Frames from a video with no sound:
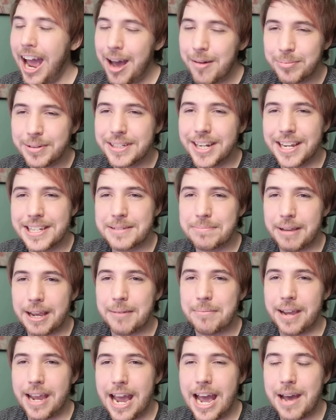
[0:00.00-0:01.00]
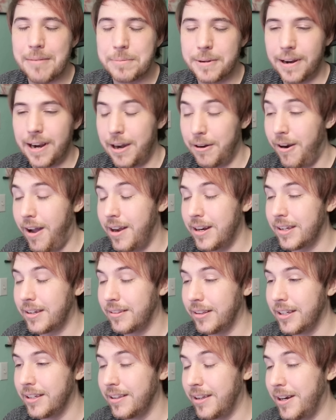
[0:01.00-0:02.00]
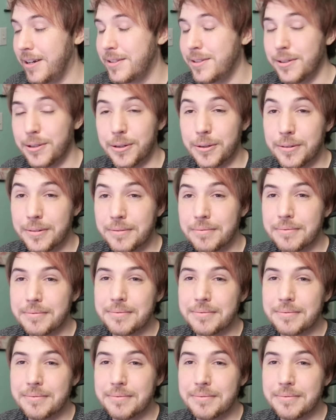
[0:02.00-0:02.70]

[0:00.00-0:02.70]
happy does make me happy. Ironically, there too.